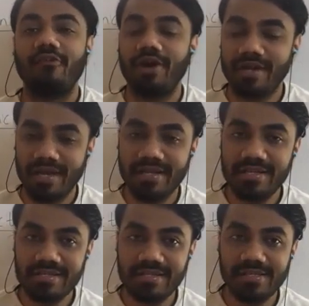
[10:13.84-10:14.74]
what
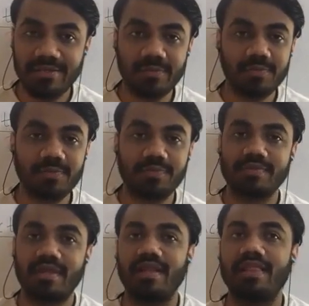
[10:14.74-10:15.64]
else?
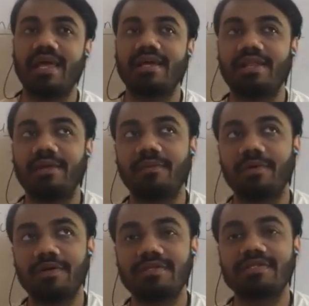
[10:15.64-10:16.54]
Like the
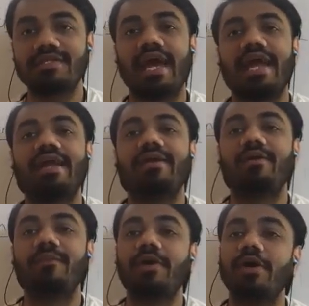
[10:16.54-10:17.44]
bones
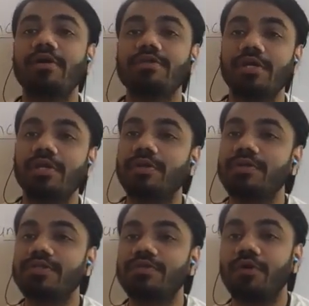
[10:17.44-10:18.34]
can be also
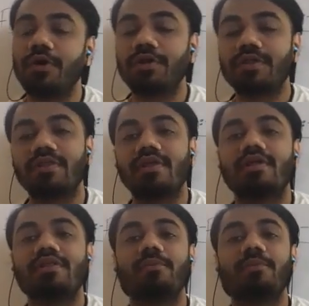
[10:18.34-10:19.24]
used for
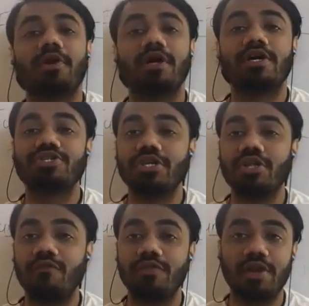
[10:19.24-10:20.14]
the production
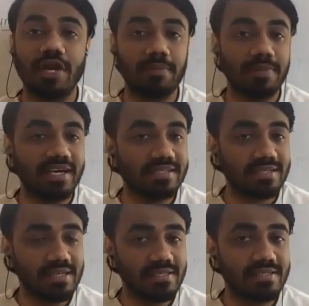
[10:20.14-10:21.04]
of the red blood
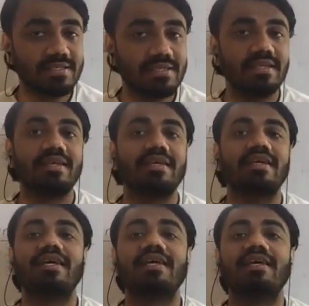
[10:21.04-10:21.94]
cells
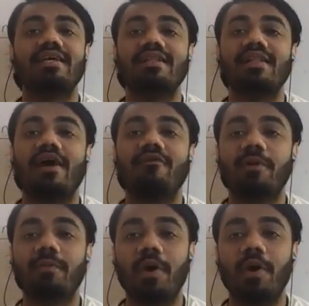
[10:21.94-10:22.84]
in
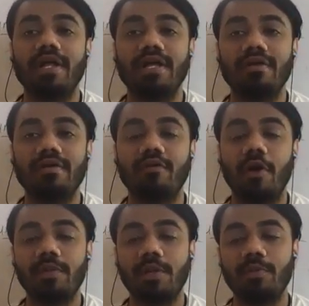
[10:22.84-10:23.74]
our body
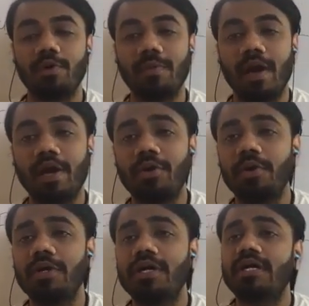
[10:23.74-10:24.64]
from the bone
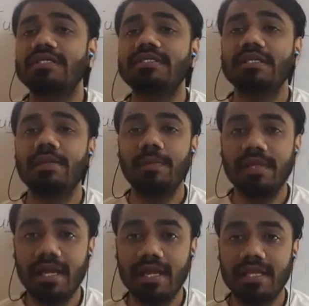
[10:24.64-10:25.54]
marrow.
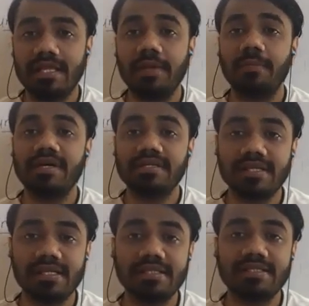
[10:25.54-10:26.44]
Similarly, the
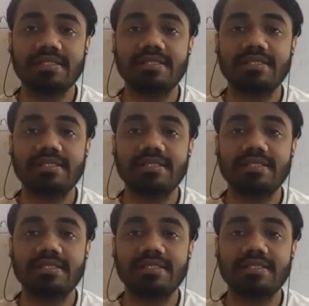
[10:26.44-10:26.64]
muscles